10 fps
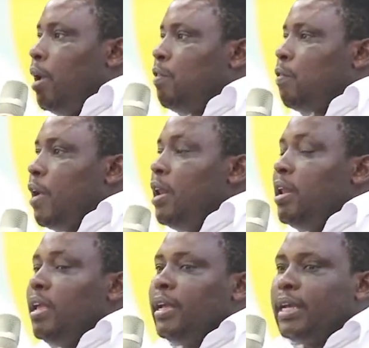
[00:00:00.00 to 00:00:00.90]
a
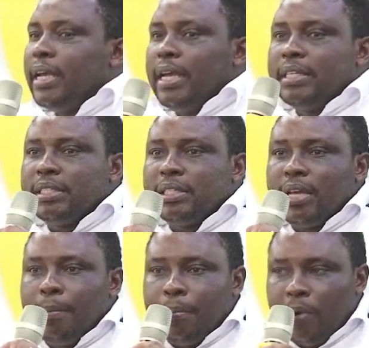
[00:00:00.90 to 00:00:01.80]
training
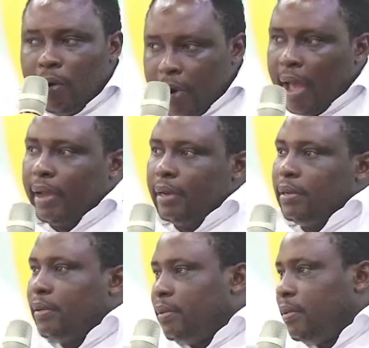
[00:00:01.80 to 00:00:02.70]
is a
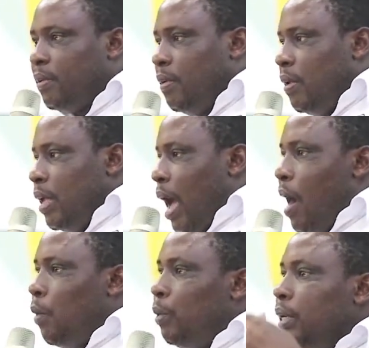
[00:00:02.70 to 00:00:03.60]
product.
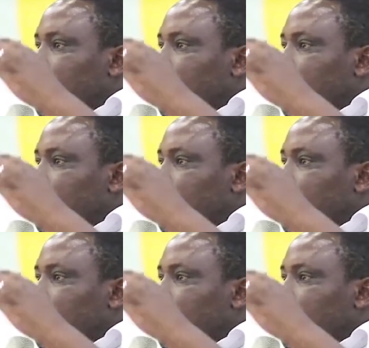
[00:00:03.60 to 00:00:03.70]
I will